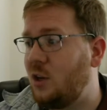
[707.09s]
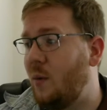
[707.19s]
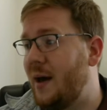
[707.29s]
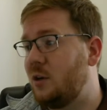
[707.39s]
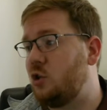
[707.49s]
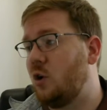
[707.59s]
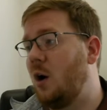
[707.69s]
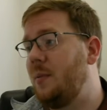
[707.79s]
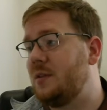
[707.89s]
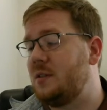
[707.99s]
and you add a
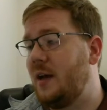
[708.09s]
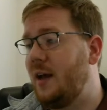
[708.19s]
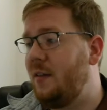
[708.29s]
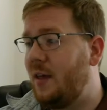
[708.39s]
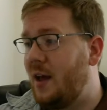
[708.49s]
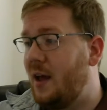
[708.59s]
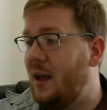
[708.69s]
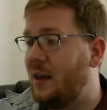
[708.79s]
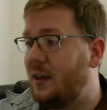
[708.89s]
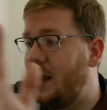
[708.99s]
sharp instead,
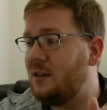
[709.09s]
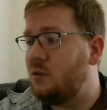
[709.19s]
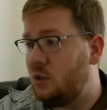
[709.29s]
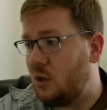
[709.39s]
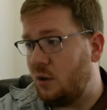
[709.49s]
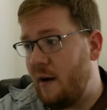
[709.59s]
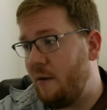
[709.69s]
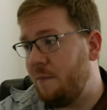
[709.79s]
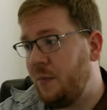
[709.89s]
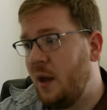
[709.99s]
they cancel each other
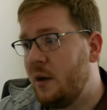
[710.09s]
out.